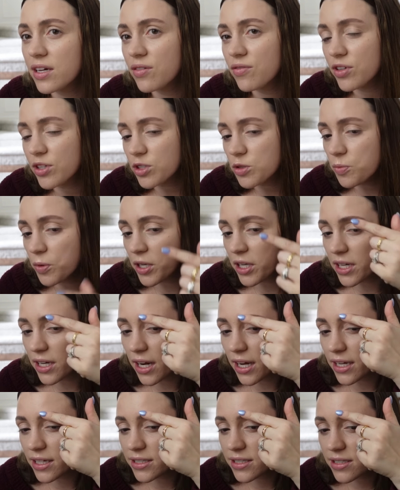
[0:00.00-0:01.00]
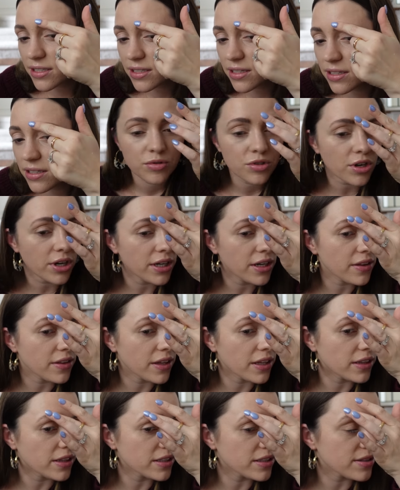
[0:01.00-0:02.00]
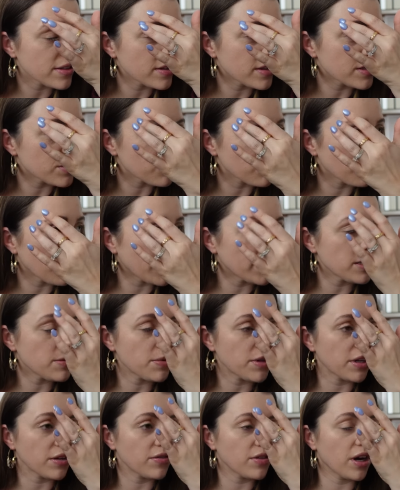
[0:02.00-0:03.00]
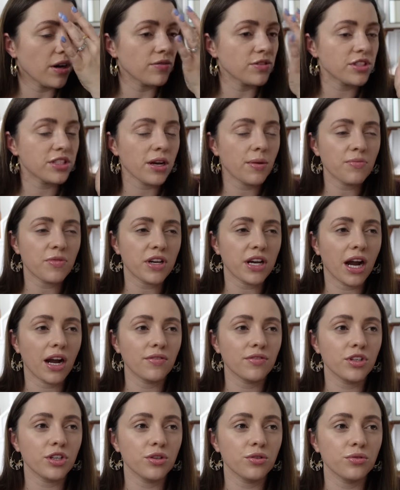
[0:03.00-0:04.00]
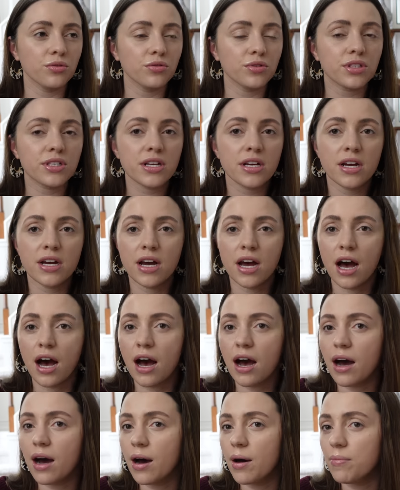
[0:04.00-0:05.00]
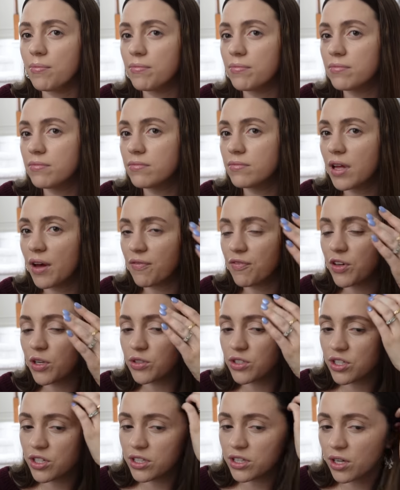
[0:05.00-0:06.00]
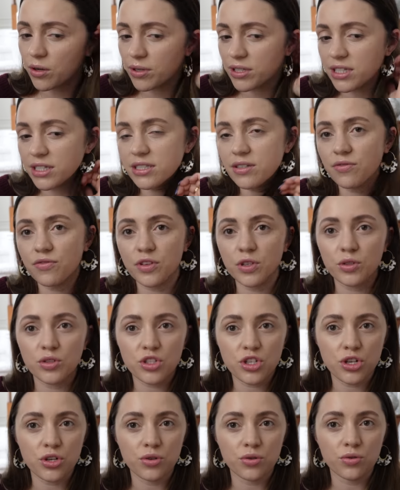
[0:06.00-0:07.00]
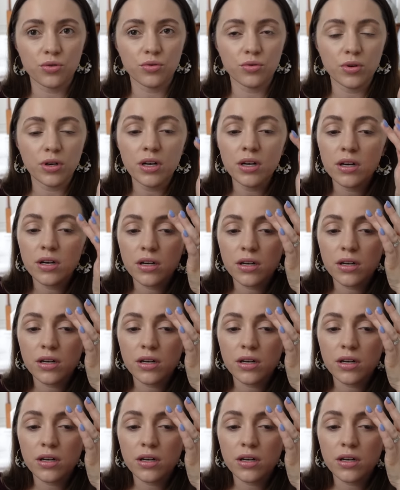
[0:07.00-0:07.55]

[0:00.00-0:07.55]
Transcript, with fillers: Feels pretty nice. I'm trying to think, this this reminds me of, of something I've used um, that feels good though. It doesn't feel too